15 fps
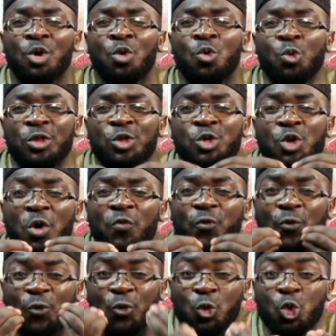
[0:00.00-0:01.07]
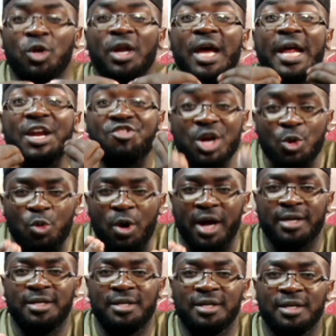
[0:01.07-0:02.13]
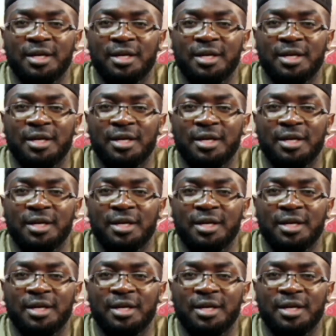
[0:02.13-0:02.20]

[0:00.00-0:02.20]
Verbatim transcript: with your full reward,